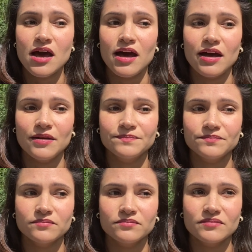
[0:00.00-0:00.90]

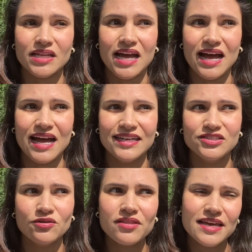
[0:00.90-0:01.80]
I
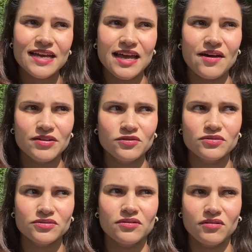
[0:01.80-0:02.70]
don't think I have it
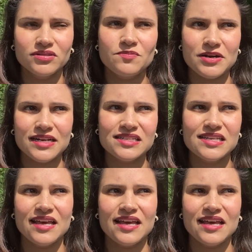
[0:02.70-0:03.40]
on the pregnancy.